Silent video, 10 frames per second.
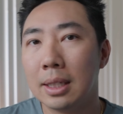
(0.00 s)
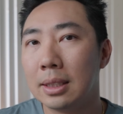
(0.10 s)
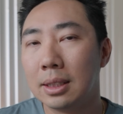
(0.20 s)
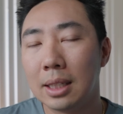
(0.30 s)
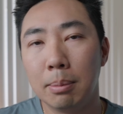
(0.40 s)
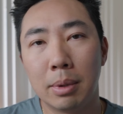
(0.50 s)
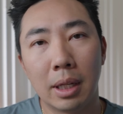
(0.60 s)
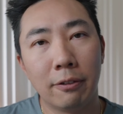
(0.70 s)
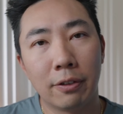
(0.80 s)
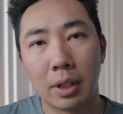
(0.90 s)
Same
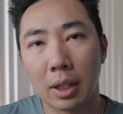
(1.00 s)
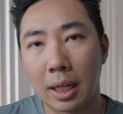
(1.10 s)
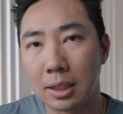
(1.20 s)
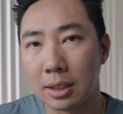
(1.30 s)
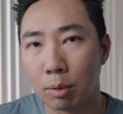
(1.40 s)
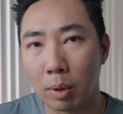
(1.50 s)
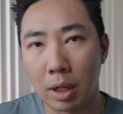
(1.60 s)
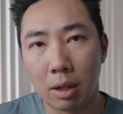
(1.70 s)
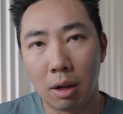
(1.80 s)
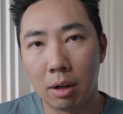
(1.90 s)
thing for the lights that run
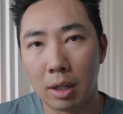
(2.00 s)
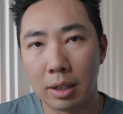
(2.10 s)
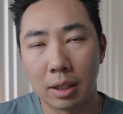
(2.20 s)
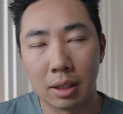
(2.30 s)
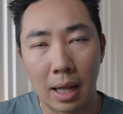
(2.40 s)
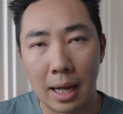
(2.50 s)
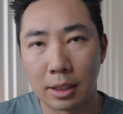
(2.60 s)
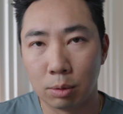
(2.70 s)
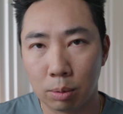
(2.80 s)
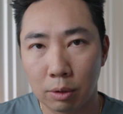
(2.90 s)
along the
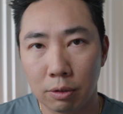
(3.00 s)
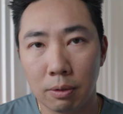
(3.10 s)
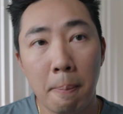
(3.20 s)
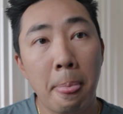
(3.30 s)
glass roof.